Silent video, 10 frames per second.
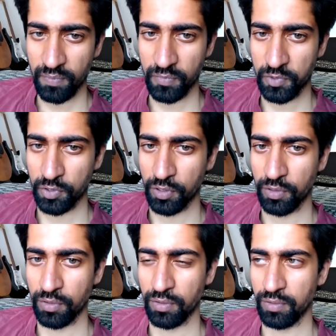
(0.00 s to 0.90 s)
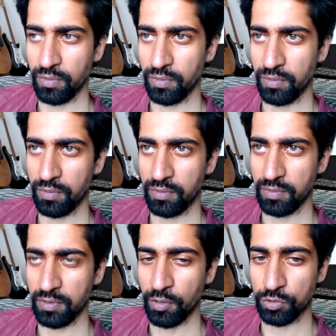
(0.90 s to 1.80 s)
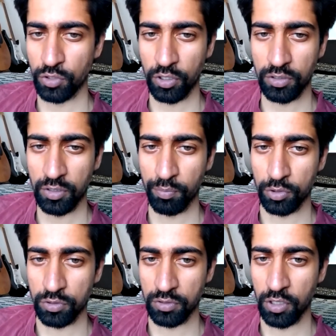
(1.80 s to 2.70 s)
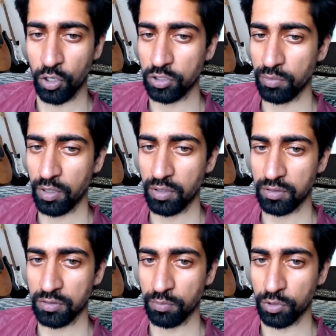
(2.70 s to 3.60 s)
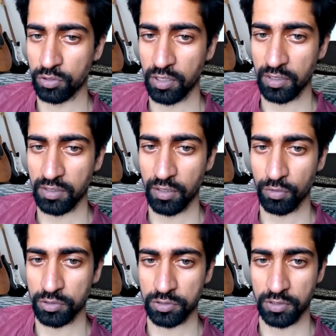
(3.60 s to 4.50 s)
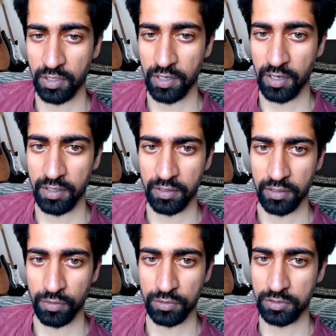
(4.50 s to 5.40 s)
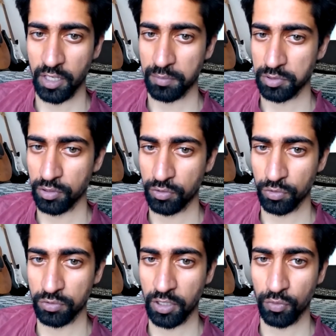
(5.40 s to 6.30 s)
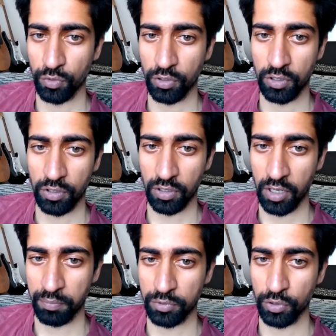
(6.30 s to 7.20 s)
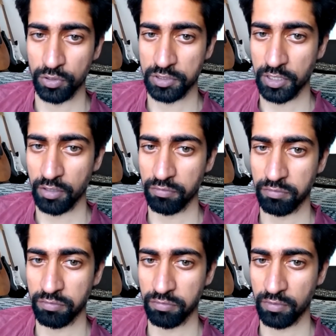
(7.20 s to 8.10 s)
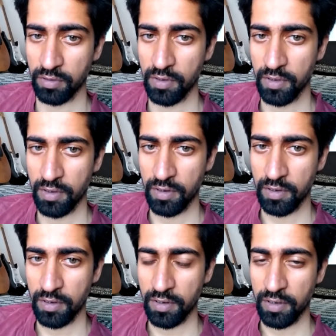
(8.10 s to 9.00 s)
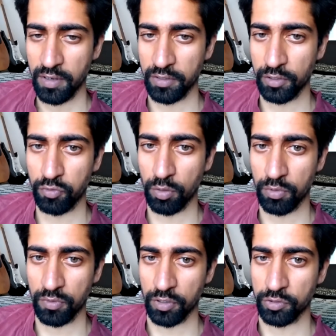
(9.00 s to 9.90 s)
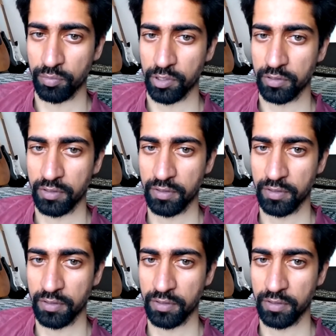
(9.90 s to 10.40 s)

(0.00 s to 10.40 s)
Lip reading: So it was not the Gautama, the Buddha, that was enlightened. It was the absolute truth that woke up to itself in the form of Gautama.